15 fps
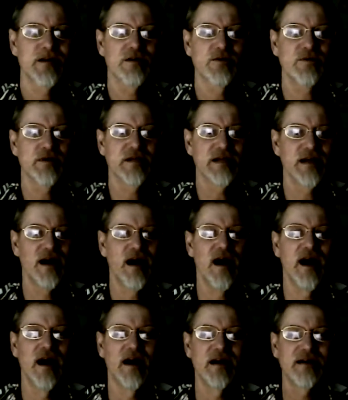Glory to God.
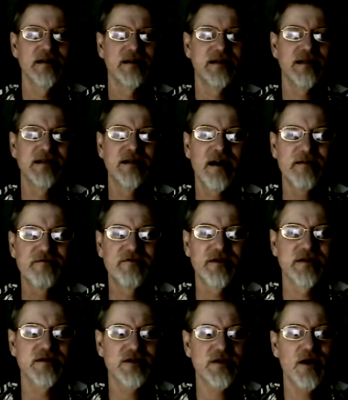He loves
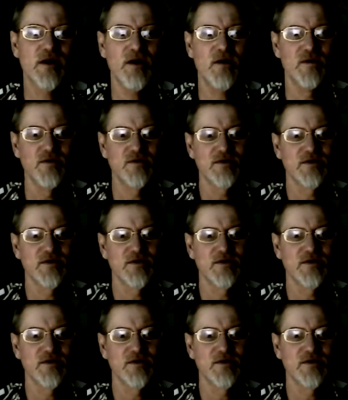us so.